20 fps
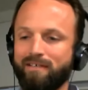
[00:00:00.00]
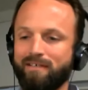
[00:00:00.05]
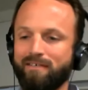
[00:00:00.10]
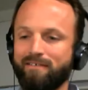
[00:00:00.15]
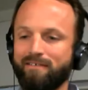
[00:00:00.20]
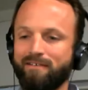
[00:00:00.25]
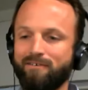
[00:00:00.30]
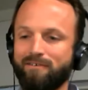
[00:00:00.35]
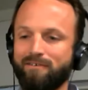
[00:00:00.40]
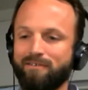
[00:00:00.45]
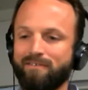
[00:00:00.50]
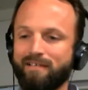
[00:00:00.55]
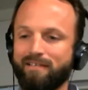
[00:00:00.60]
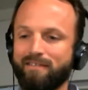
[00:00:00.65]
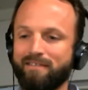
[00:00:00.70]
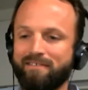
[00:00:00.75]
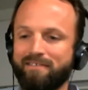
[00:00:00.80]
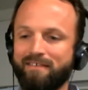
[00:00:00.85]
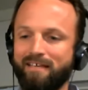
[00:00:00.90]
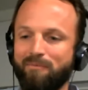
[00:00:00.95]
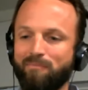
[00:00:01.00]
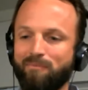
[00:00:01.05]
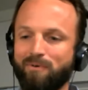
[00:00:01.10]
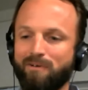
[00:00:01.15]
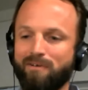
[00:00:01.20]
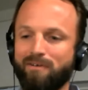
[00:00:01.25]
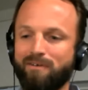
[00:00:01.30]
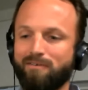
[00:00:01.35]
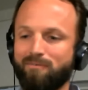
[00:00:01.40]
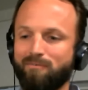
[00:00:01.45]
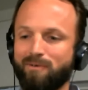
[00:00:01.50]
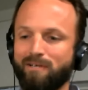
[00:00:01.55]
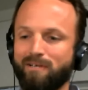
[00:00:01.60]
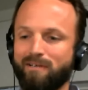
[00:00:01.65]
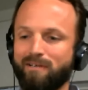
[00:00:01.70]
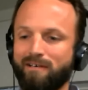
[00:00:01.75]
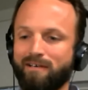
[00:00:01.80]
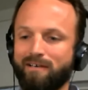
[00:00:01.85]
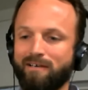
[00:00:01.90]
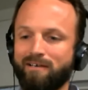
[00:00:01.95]
it's you know it's not the same when
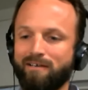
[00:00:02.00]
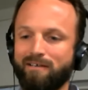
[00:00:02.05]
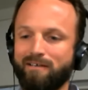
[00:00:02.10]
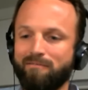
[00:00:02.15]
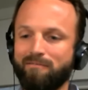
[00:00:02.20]
when uh,